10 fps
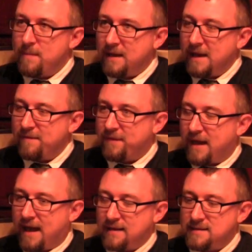believe
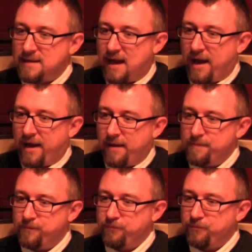that
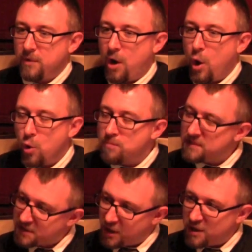
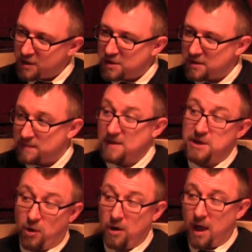home search,
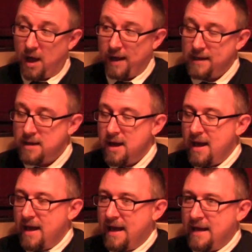especially online,
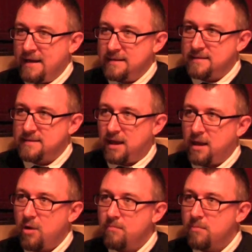is a
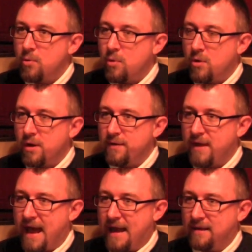lot more
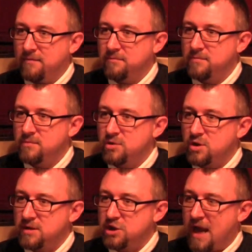than just